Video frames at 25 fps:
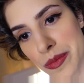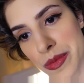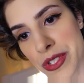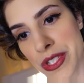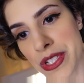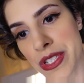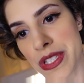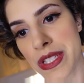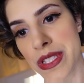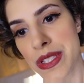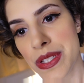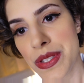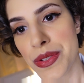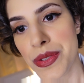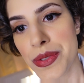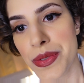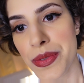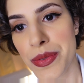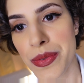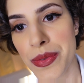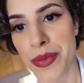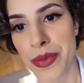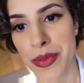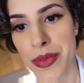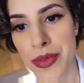just
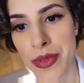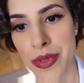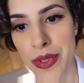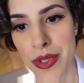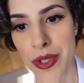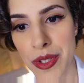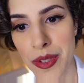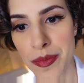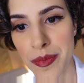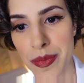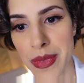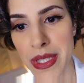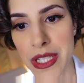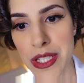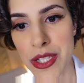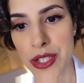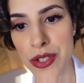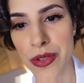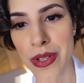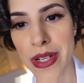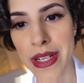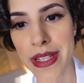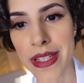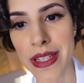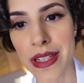to make
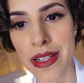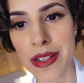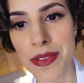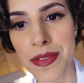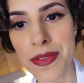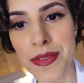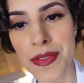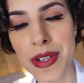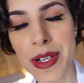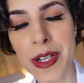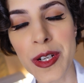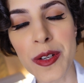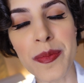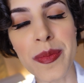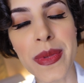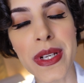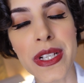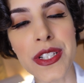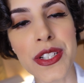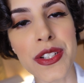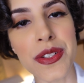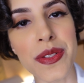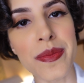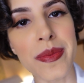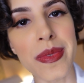sure I get a fair
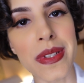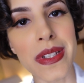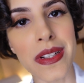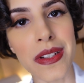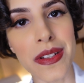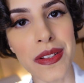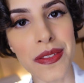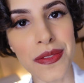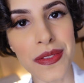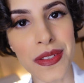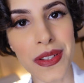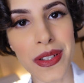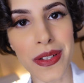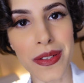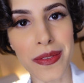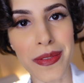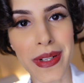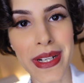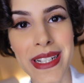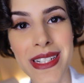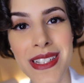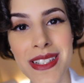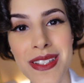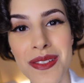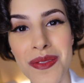measurement of your
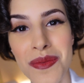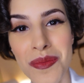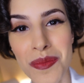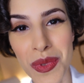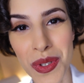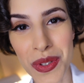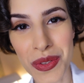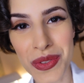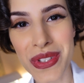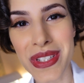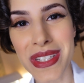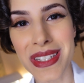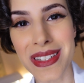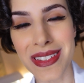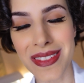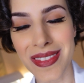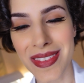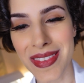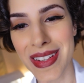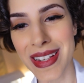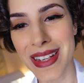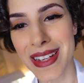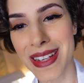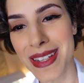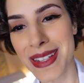range of motion,
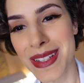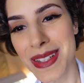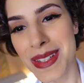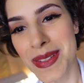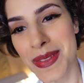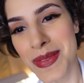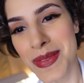okay?